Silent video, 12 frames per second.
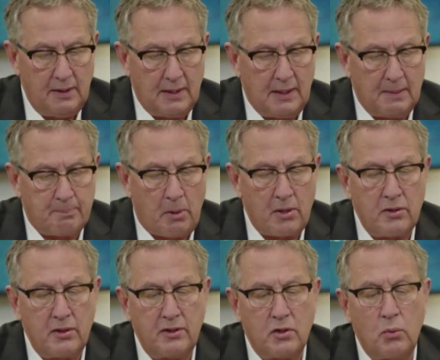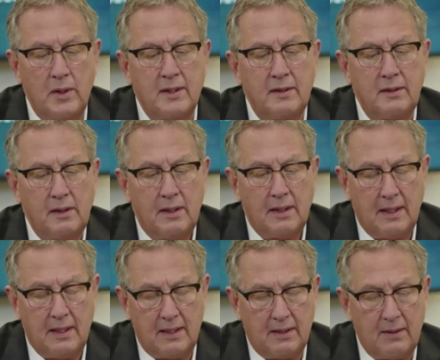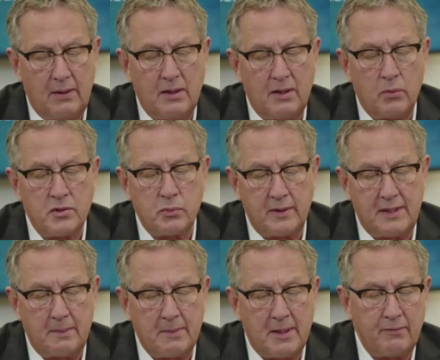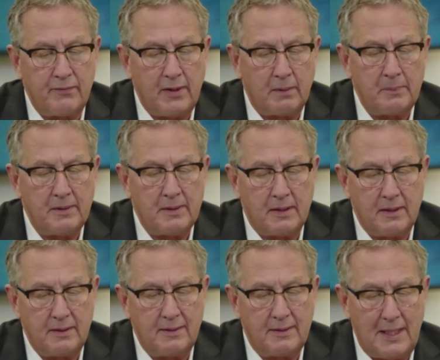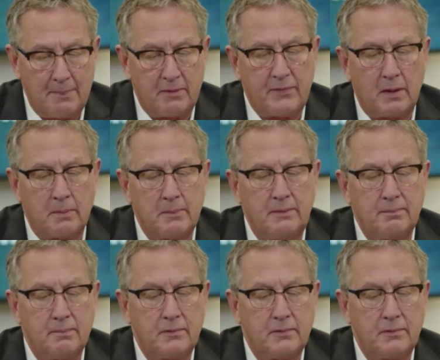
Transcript: partnering to win, and it was with Damon Feltman,